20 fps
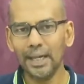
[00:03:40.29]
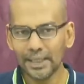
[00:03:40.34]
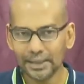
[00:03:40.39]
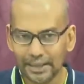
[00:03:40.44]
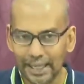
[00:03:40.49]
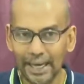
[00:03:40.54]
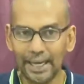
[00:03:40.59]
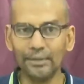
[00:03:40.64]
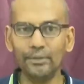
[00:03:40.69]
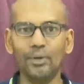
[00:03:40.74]

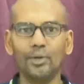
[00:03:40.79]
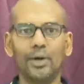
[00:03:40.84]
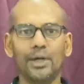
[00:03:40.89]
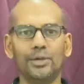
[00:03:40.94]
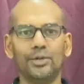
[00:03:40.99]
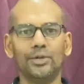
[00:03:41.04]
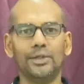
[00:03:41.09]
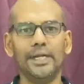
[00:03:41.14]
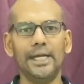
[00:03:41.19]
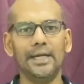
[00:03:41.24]
then you want
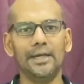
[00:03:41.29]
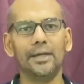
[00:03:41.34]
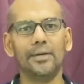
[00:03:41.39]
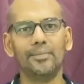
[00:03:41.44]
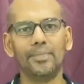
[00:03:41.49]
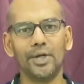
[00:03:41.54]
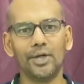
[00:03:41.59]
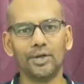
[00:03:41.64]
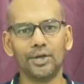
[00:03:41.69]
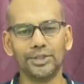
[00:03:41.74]
to take
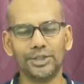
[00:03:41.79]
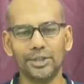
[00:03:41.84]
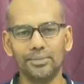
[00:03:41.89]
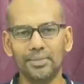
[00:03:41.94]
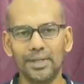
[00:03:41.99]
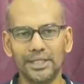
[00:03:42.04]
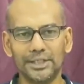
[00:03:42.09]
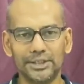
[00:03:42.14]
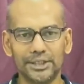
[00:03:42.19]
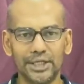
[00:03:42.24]
precaution
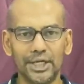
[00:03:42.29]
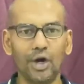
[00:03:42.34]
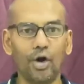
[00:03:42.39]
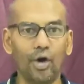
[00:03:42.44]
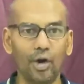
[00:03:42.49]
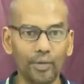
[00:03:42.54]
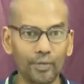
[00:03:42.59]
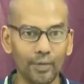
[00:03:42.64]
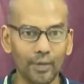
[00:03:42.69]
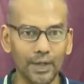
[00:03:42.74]
measure
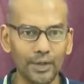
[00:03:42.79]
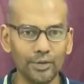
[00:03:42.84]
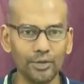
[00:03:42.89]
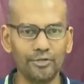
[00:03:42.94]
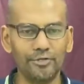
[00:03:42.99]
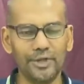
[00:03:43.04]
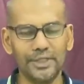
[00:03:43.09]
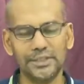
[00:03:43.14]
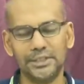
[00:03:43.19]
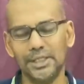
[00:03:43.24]
or you want to
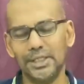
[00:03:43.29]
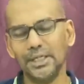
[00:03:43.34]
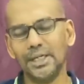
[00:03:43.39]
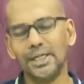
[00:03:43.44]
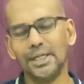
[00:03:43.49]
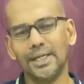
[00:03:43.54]
fix it.